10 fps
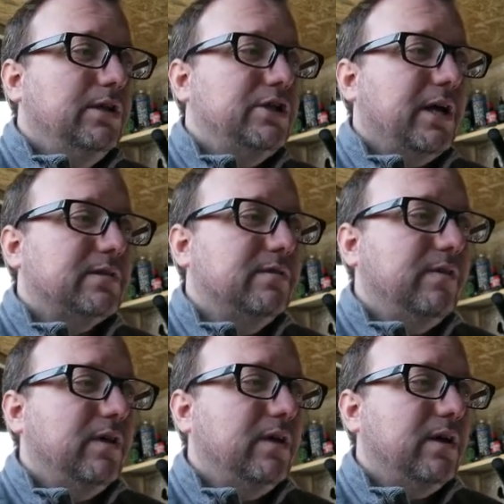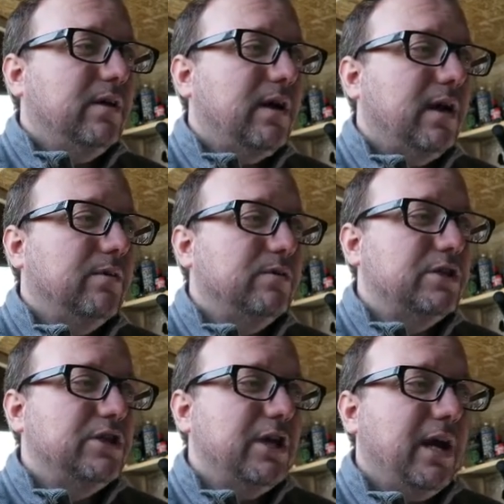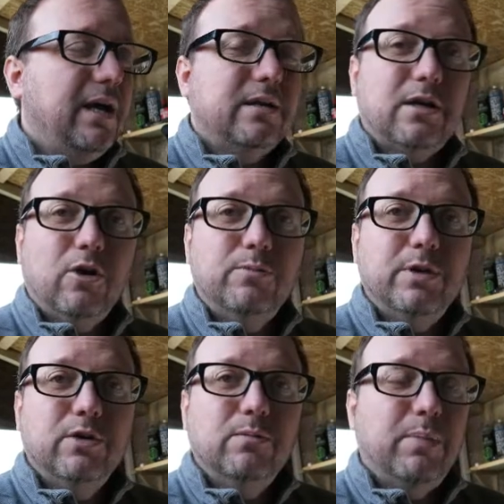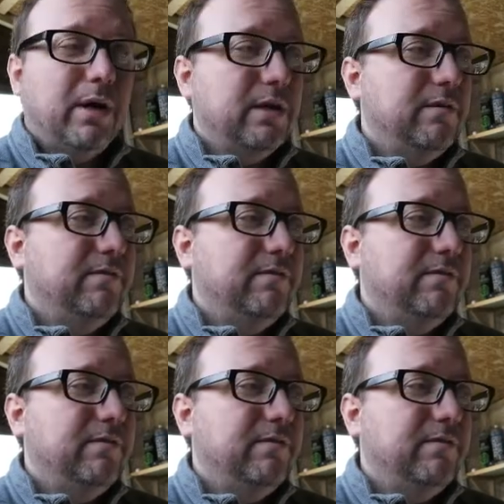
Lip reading: Chad Tavernier, hello Chad, hope you're good, buddy.